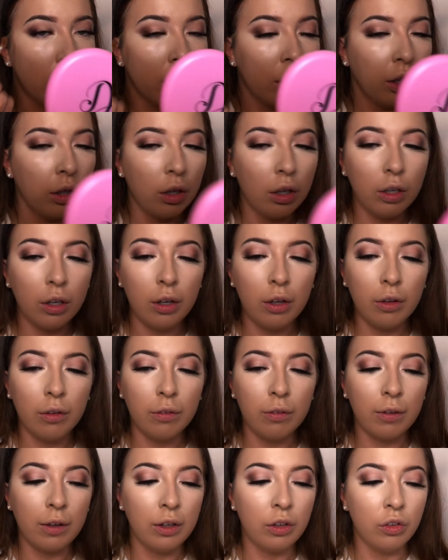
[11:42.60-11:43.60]
I don't know
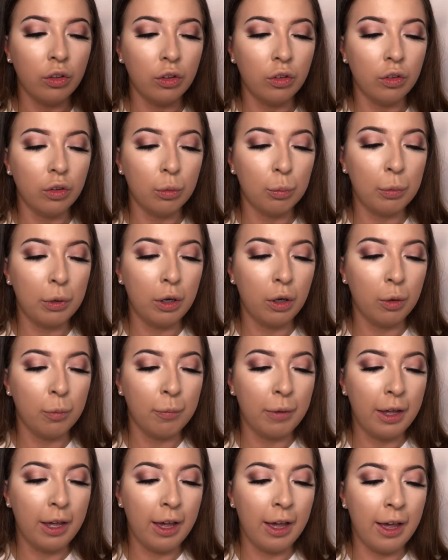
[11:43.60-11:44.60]
if I should just put it on
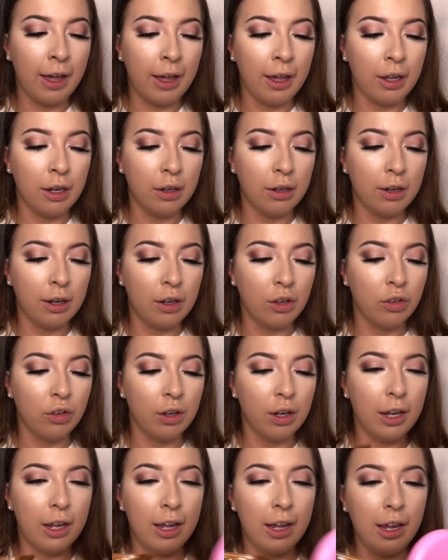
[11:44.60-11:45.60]
my hand
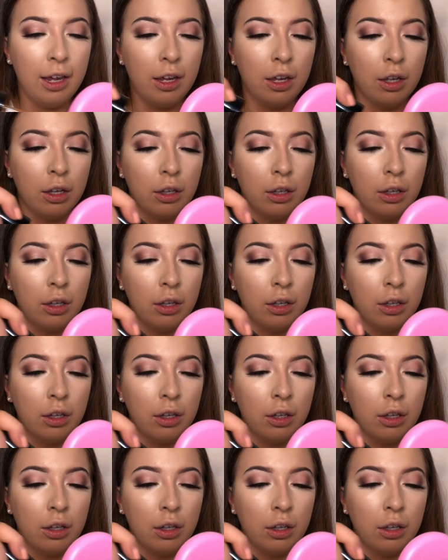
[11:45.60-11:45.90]
actually.